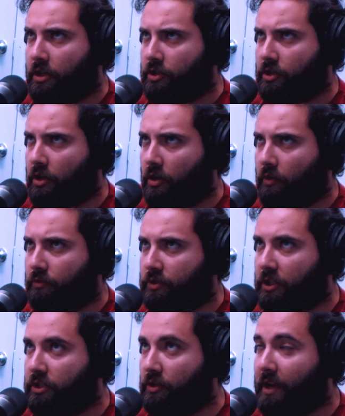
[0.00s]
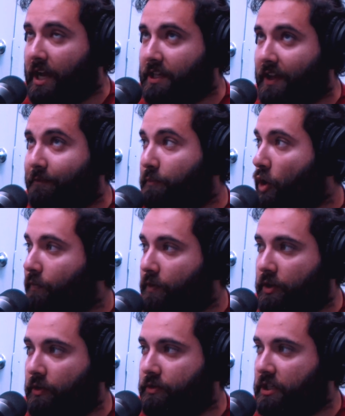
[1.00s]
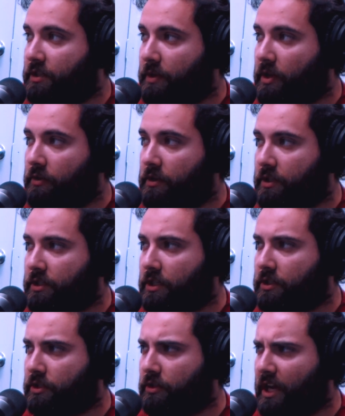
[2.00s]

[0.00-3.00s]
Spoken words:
So since you guys have both of those experiences,